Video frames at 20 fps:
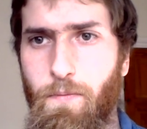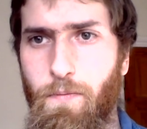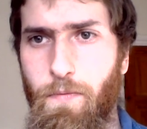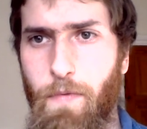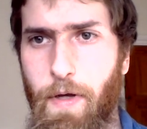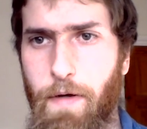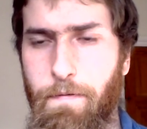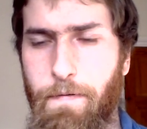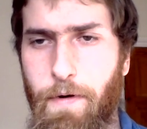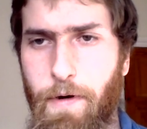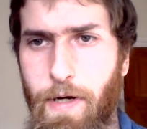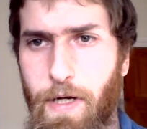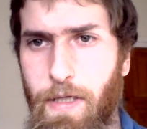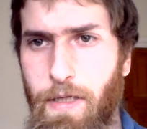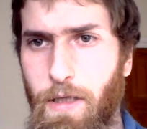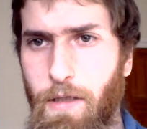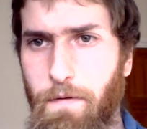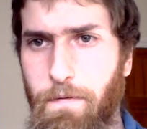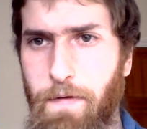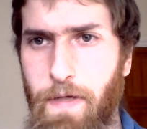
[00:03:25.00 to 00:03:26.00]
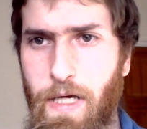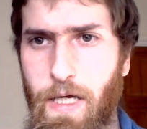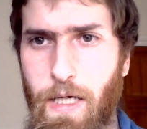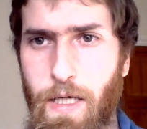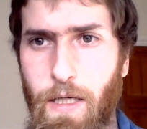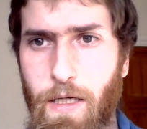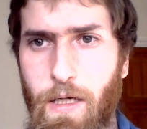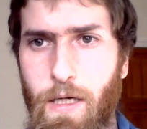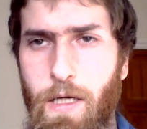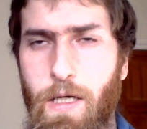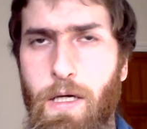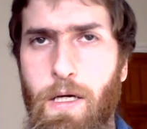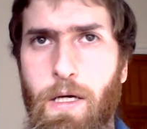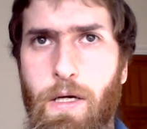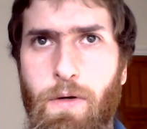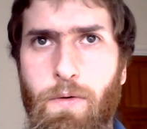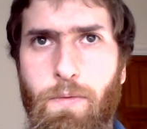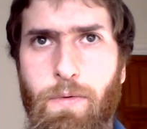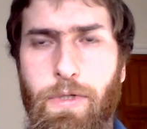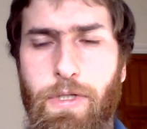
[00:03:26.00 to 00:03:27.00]
and very little of E,
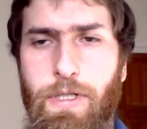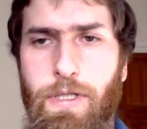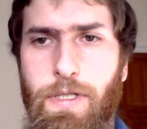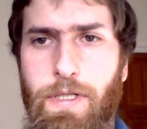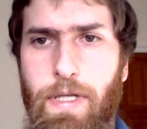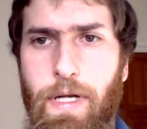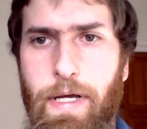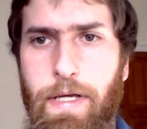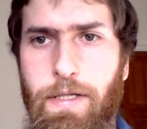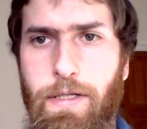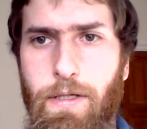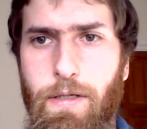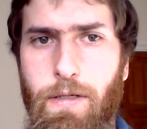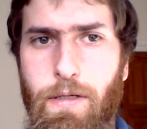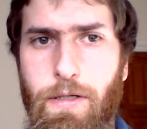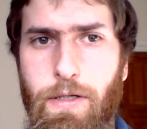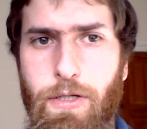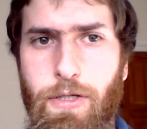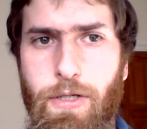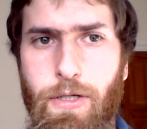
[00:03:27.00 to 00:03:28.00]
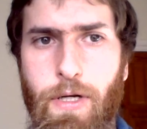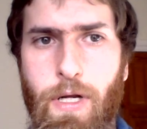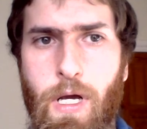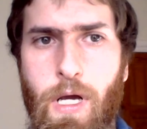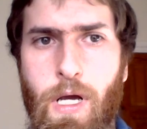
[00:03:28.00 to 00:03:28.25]
which is the later addition.